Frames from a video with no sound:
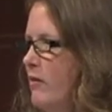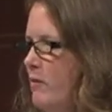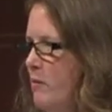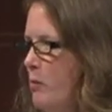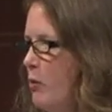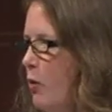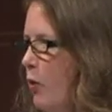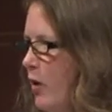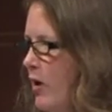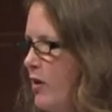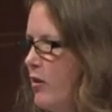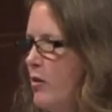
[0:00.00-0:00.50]

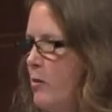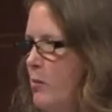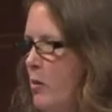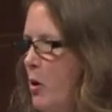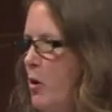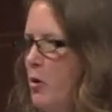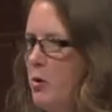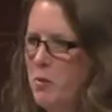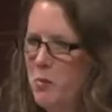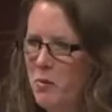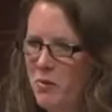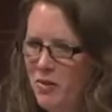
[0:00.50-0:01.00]
point to
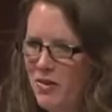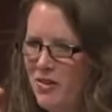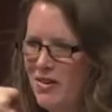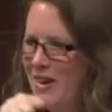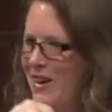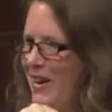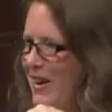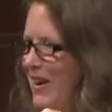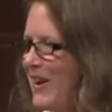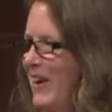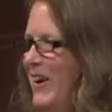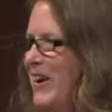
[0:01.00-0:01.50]
poems,
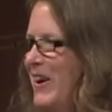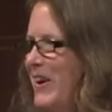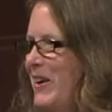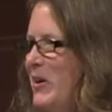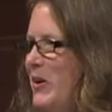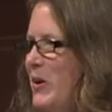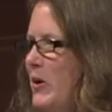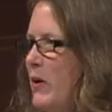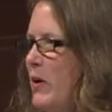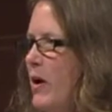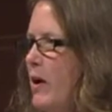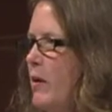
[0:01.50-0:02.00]

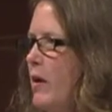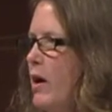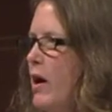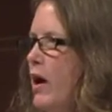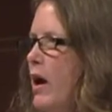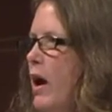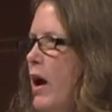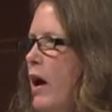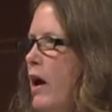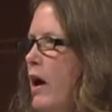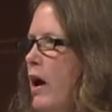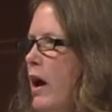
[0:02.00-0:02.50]

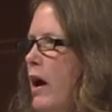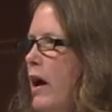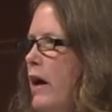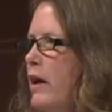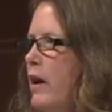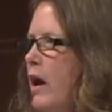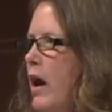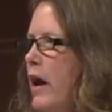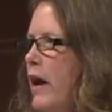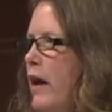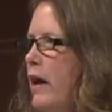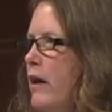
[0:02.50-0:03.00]

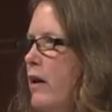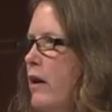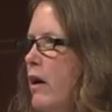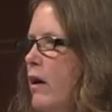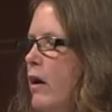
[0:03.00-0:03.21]
and